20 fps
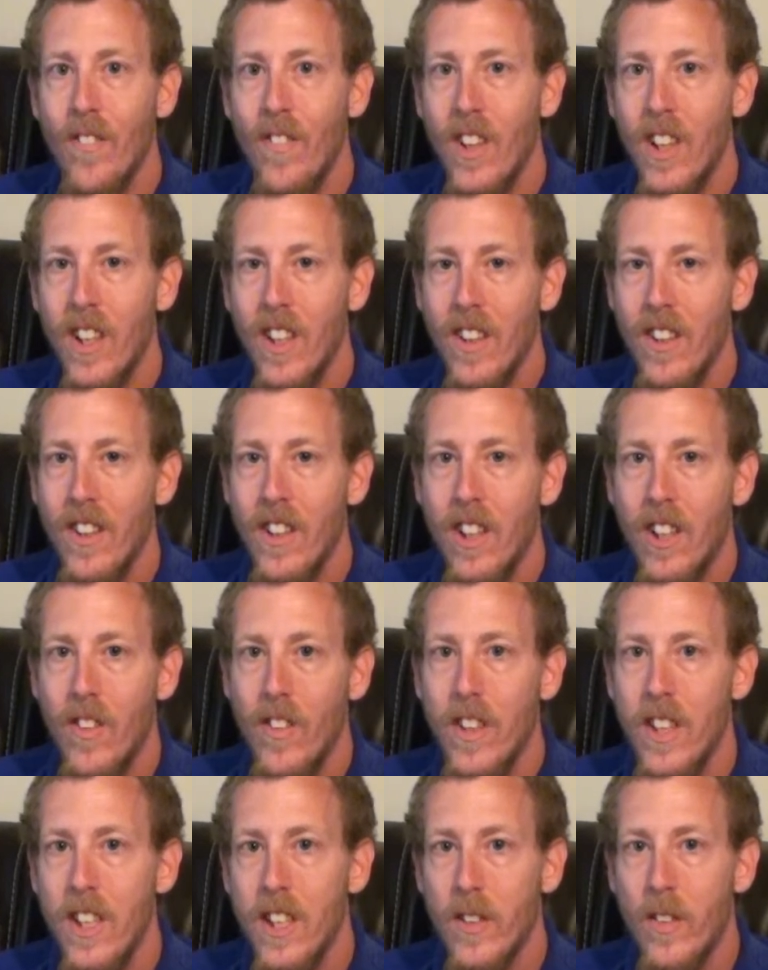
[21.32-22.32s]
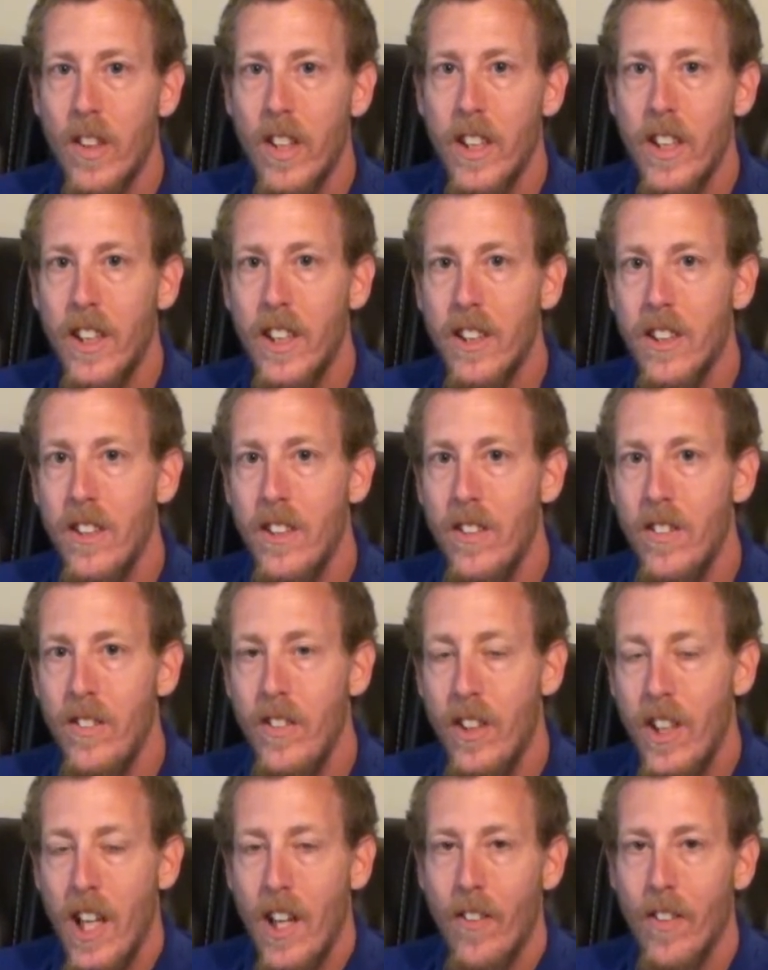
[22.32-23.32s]
But, you know, it is what it is and
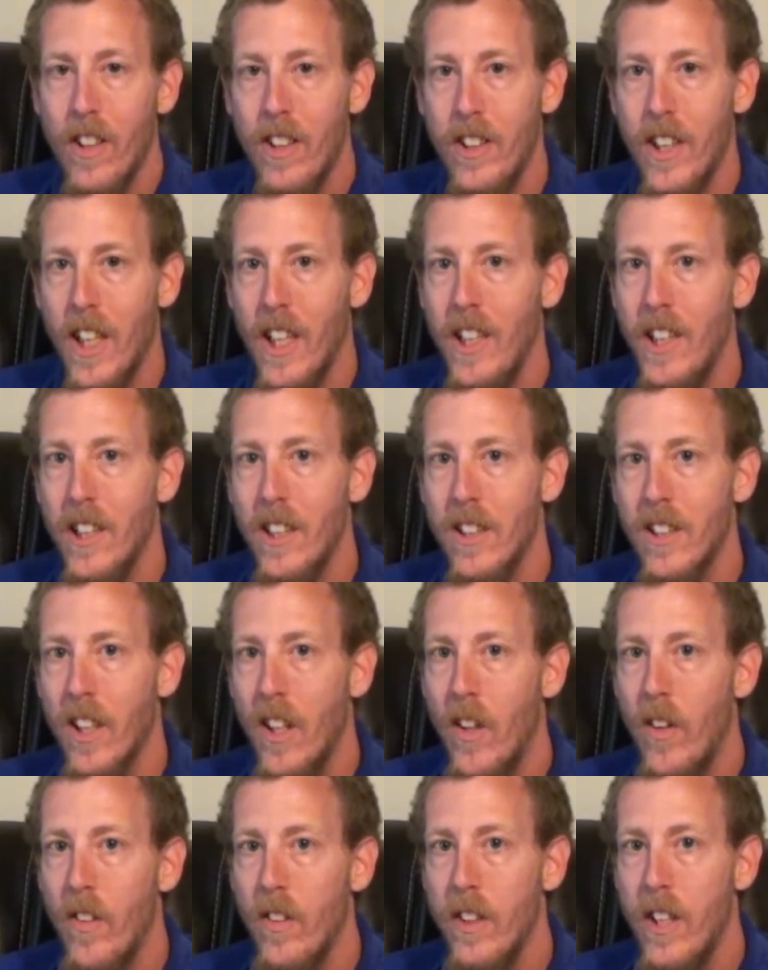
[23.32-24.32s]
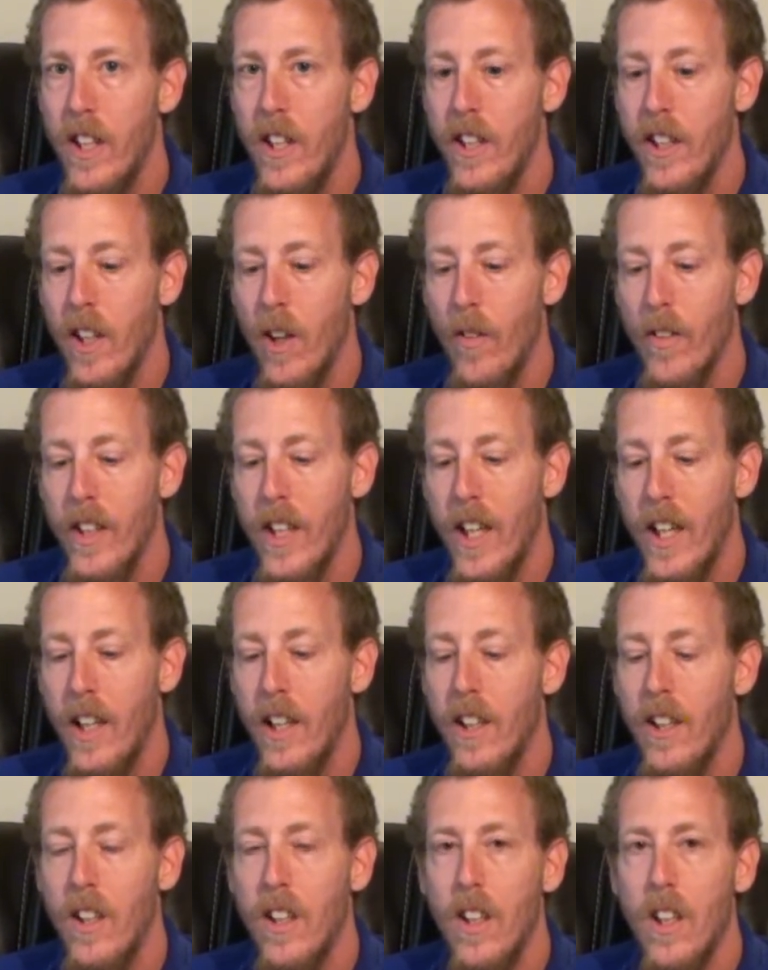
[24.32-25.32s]
you can't really change it, so there you go with that.
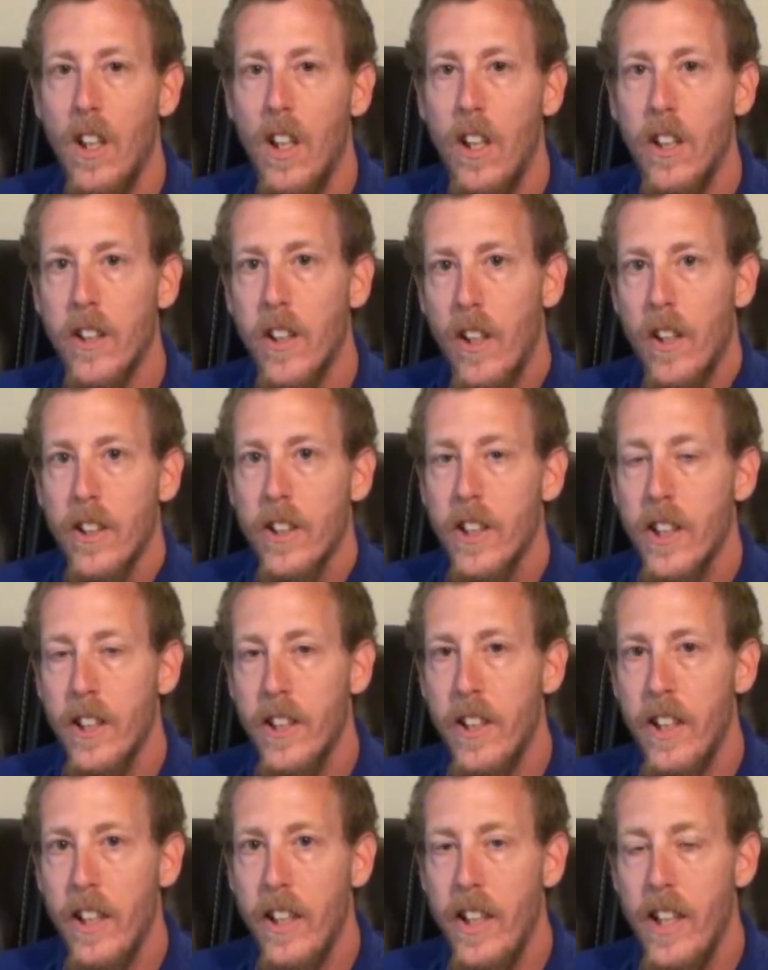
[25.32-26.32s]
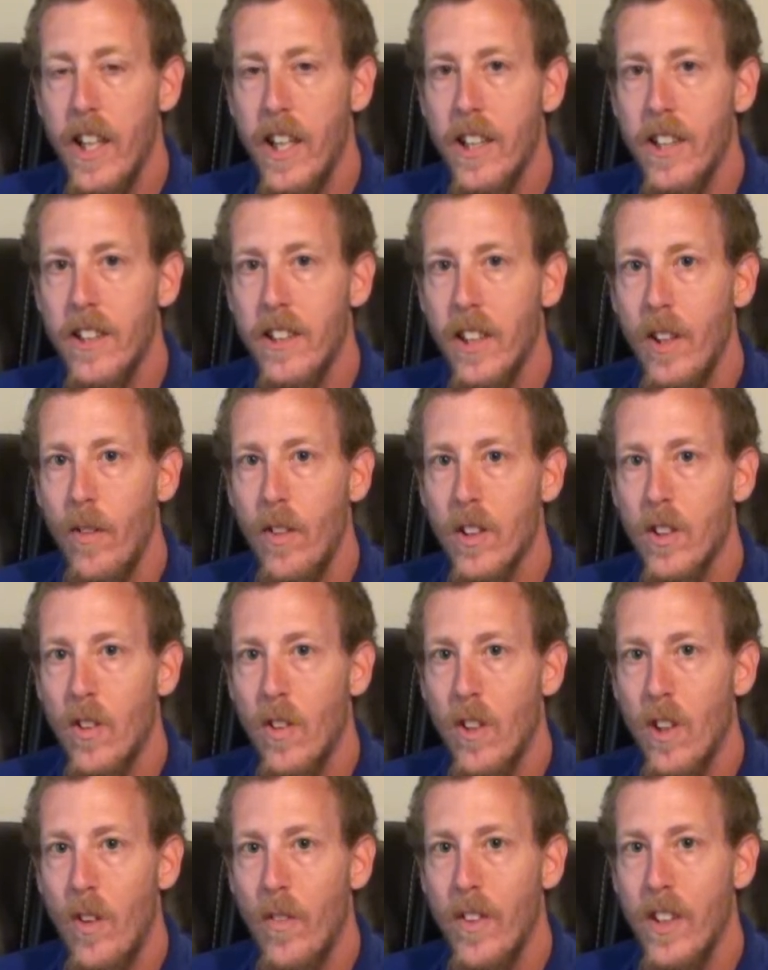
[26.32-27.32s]
So let's get to EA and see what's
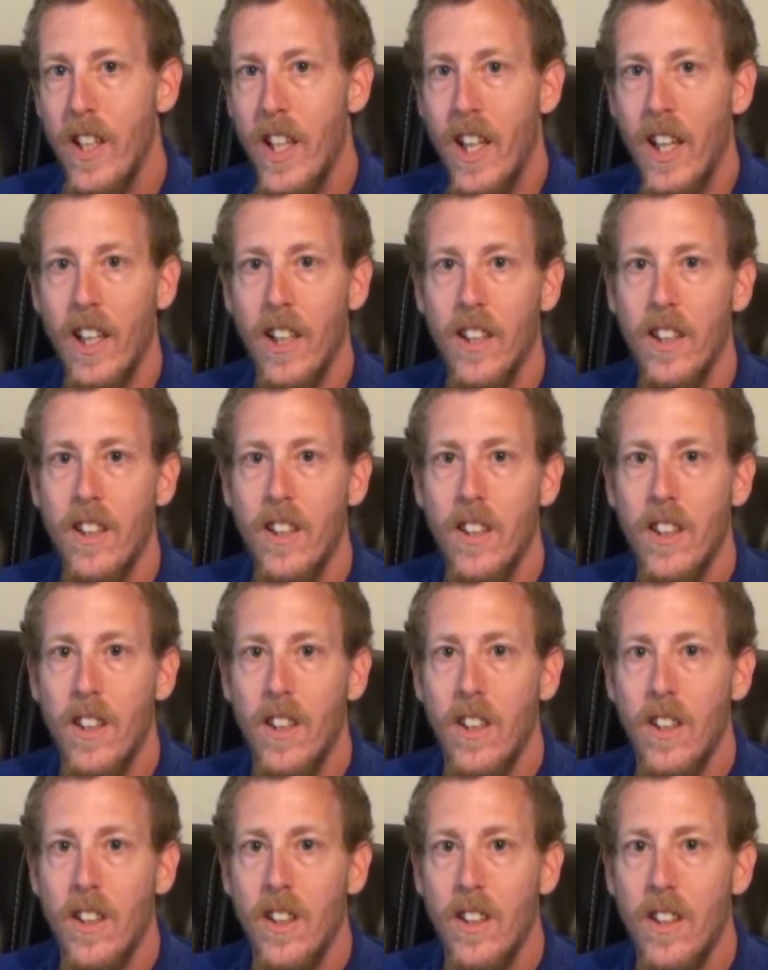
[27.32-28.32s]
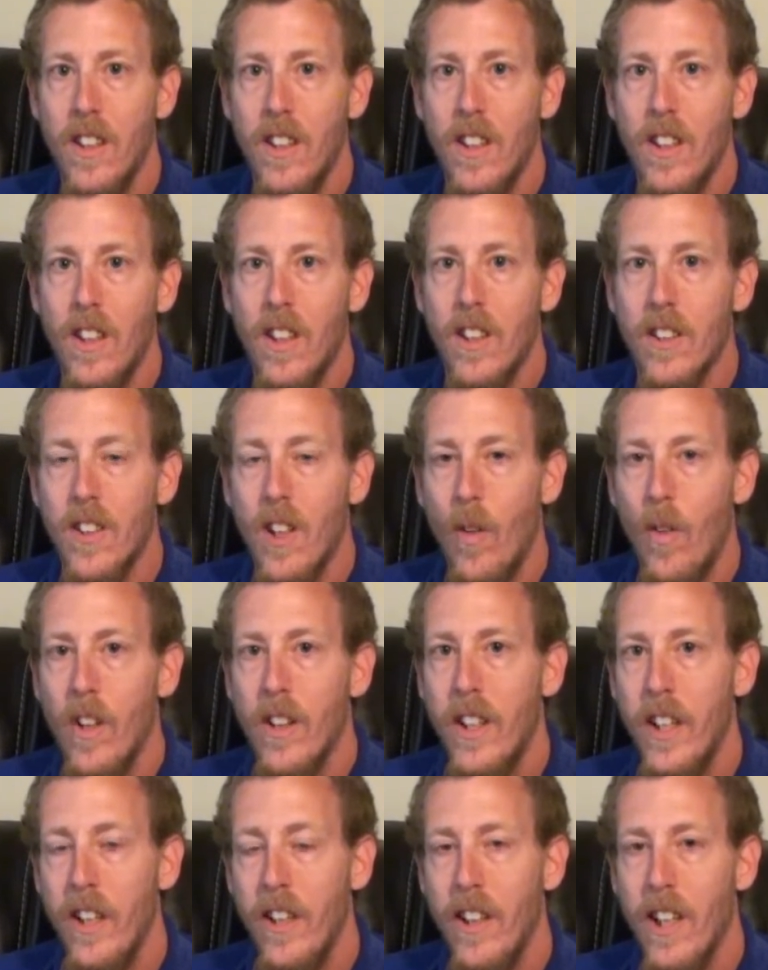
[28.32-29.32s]
going on with that. So I
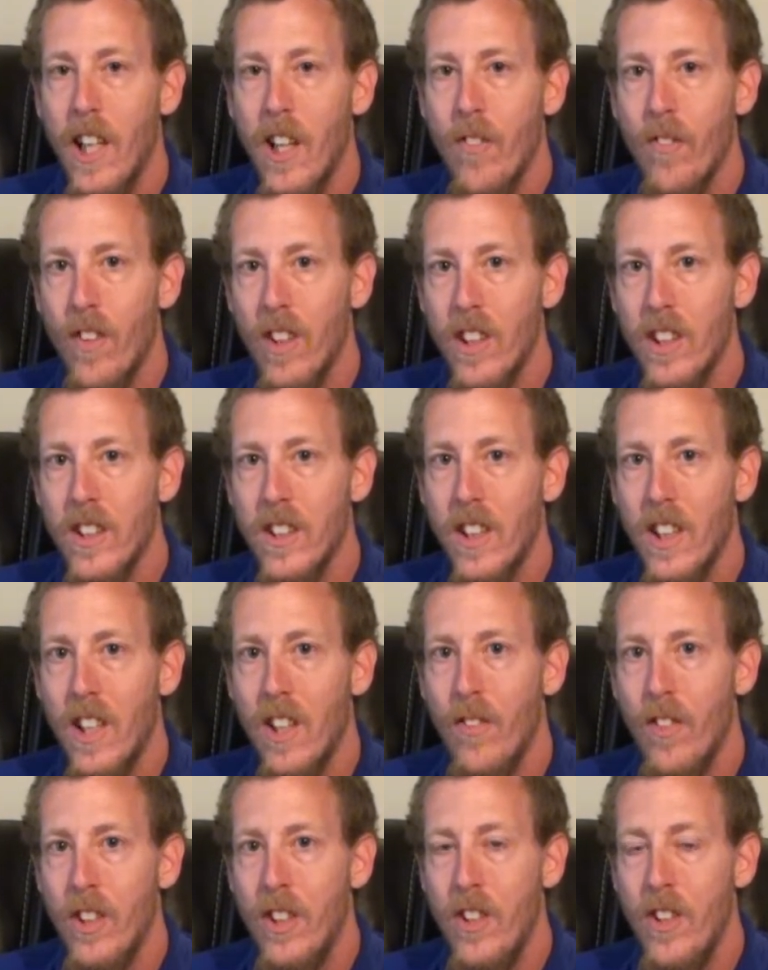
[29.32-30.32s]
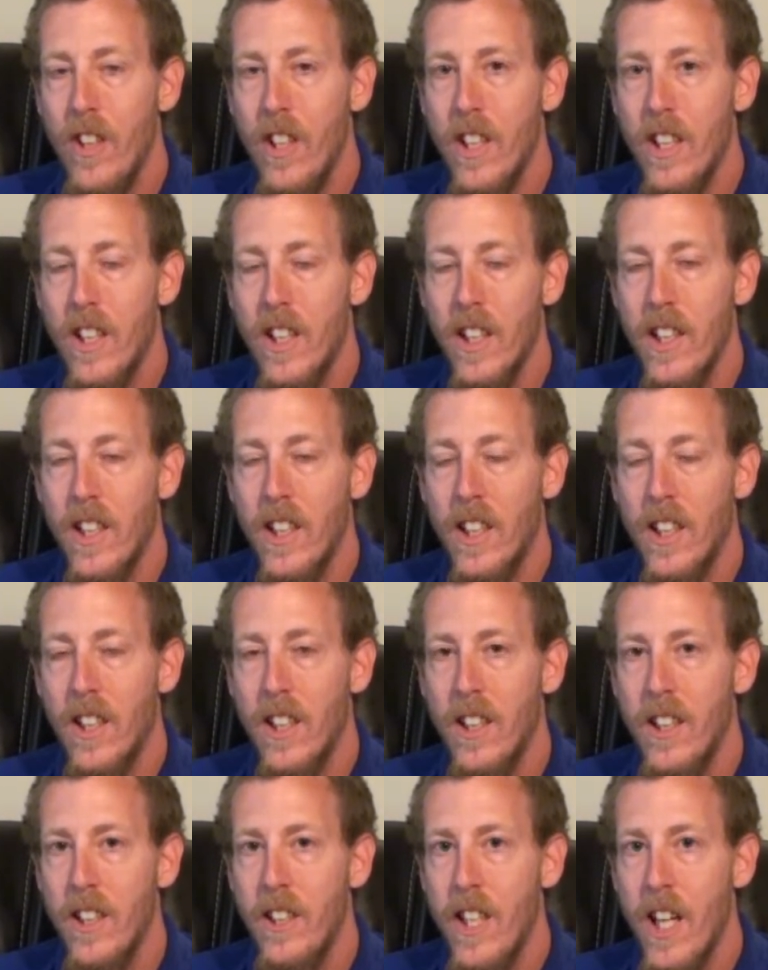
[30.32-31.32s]
want to thank you guys first for tuning in to
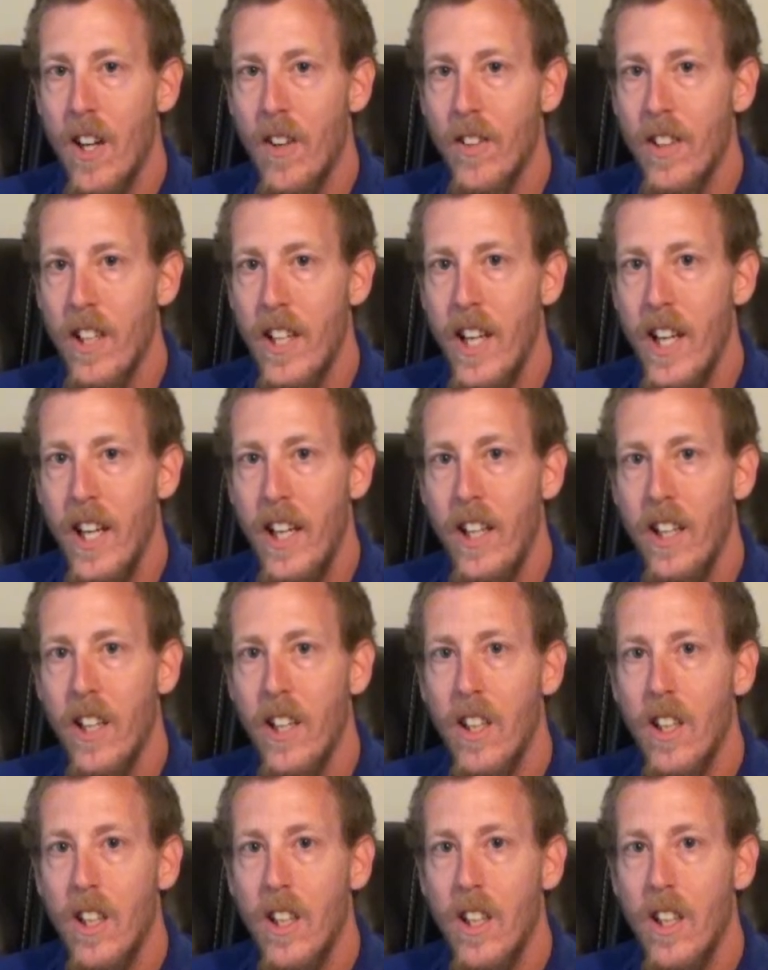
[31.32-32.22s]
the channel today.